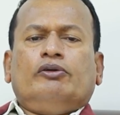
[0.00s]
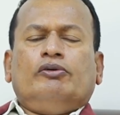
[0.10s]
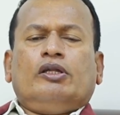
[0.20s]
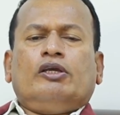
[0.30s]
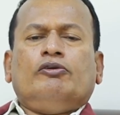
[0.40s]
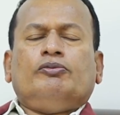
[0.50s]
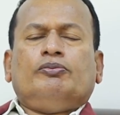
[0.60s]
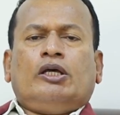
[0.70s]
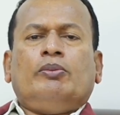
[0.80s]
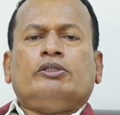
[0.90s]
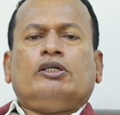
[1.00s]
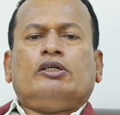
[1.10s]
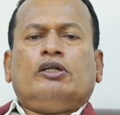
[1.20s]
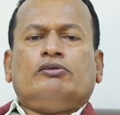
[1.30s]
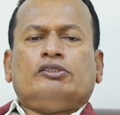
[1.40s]
I will give tablets
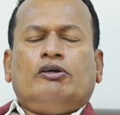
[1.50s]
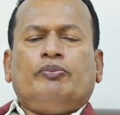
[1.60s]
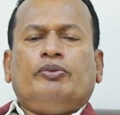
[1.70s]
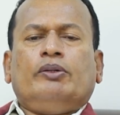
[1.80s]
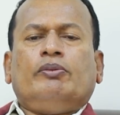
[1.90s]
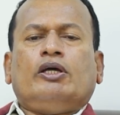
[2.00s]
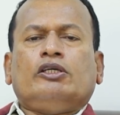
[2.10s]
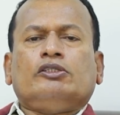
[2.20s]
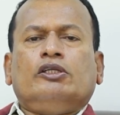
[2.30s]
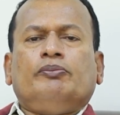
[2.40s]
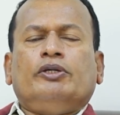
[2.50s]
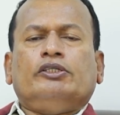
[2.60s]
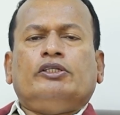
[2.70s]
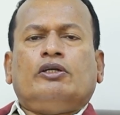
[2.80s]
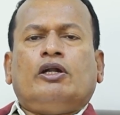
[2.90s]
at around 7 pm and ask the
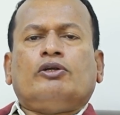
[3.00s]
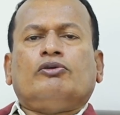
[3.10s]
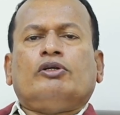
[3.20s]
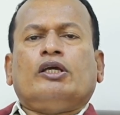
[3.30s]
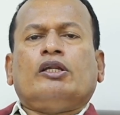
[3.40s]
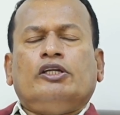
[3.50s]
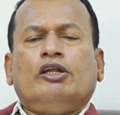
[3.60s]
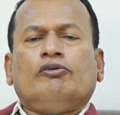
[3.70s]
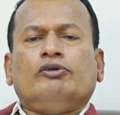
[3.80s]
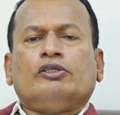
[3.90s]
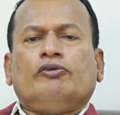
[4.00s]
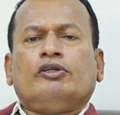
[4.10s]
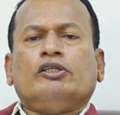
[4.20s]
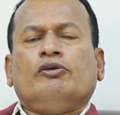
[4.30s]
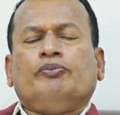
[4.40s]
patient not to take any liquids
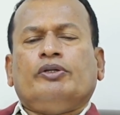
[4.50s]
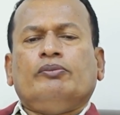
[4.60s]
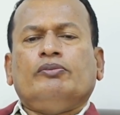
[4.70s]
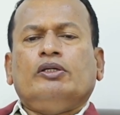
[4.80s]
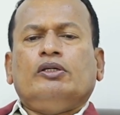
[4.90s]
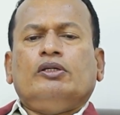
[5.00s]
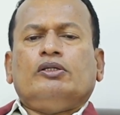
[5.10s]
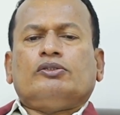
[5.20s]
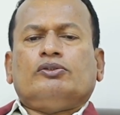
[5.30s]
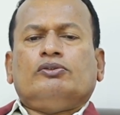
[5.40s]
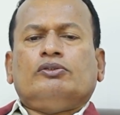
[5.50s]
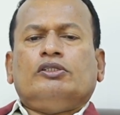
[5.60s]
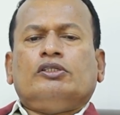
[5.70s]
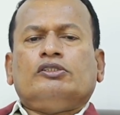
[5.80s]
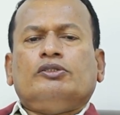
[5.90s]
after 7 pm. So,
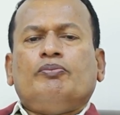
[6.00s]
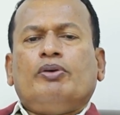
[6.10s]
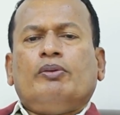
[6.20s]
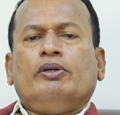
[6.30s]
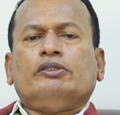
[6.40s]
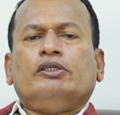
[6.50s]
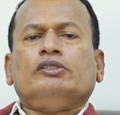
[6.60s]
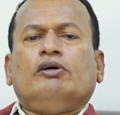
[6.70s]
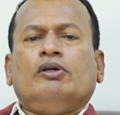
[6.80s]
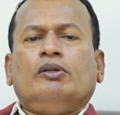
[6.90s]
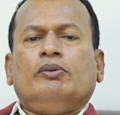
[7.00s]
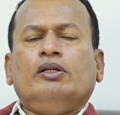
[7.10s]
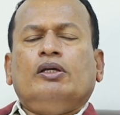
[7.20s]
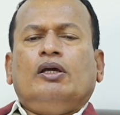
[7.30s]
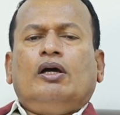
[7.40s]
these are simple methods
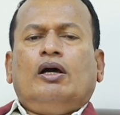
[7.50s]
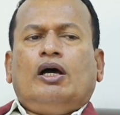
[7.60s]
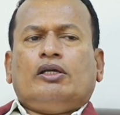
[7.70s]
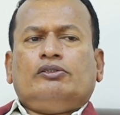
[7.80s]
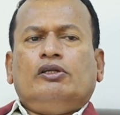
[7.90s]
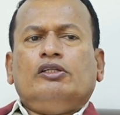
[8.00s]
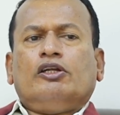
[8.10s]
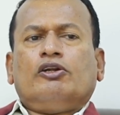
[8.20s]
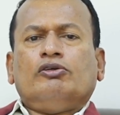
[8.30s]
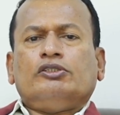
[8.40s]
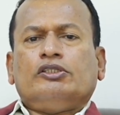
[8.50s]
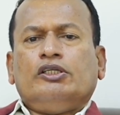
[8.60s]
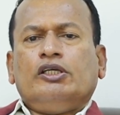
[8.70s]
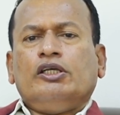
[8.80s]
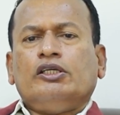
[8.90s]
available. Actually, there are no
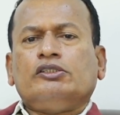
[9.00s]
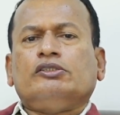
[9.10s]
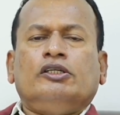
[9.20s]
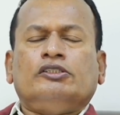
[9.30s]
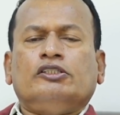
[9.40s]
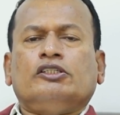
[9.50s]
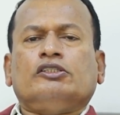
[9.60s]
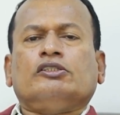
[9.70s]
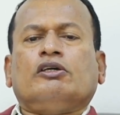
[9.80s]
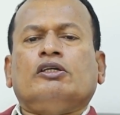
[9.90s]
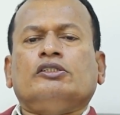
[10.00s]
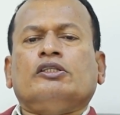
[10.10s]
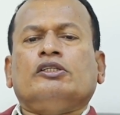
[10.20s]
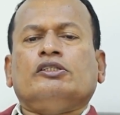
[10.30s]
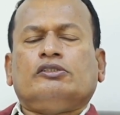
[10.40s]
serious diseases
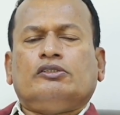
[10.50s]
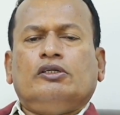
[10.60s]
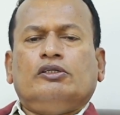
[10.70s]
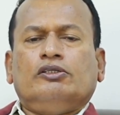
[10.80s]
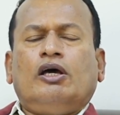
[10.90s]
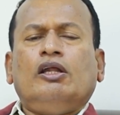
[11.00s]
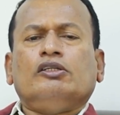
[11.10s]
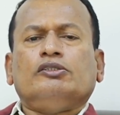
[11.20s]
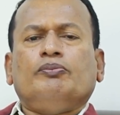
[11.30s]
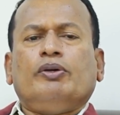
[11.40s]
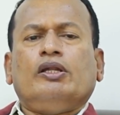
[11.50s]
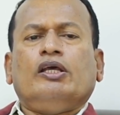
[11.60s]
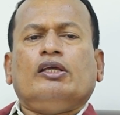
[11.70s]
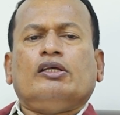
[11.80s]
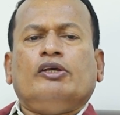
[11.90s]
causing this all are simple
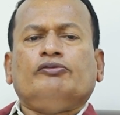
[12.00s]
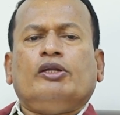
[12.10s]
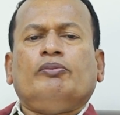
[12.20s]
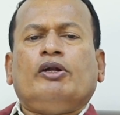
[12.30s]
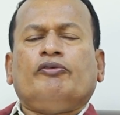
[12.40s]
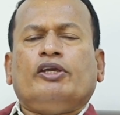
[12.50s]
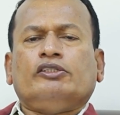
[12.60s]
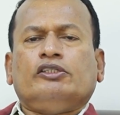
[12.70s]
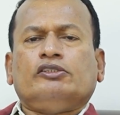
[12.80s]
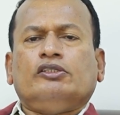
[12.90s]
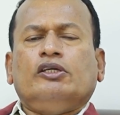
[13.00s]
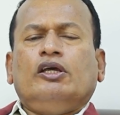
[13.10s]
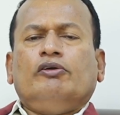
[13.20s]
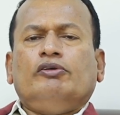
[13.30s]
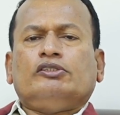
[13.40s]
like lifestyle modifications,
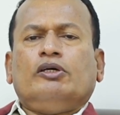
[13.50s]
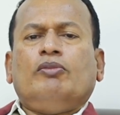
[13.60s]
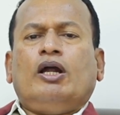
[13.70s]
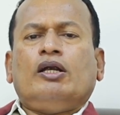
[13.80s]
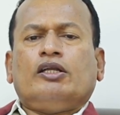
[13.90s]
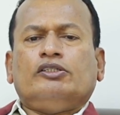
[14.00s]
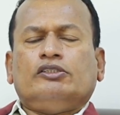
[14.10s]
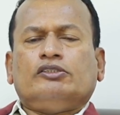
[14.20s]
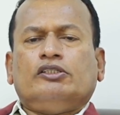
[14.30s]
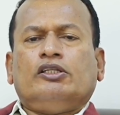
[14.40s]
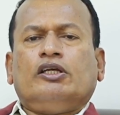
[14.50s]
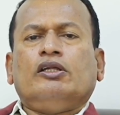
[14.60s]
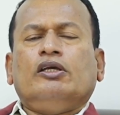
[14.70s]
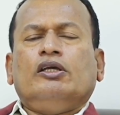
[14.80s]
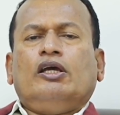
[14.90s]
some alterations in
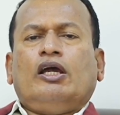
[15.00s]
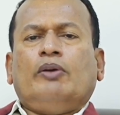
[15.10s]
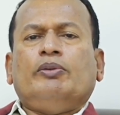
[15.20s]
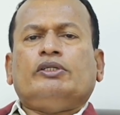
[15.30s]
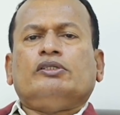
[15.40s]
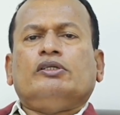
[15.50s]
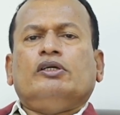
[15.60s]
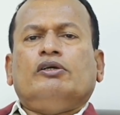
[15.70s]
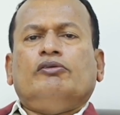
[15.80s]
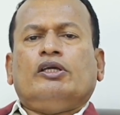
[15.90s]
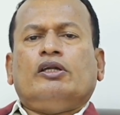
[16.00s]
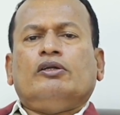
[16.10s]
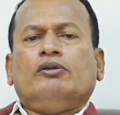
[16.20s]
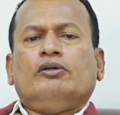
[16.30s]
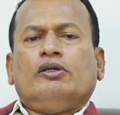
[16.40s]
their habits, you
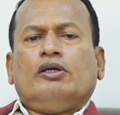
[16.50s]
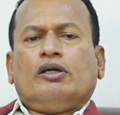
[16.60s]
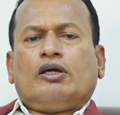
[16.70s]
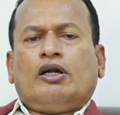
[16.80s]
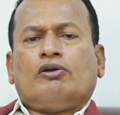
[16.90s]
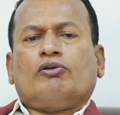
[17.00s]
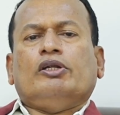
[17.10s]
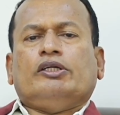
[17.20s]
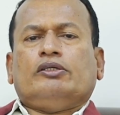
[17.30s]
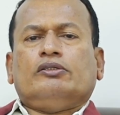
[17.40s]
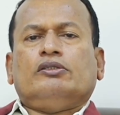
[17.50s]
can control it.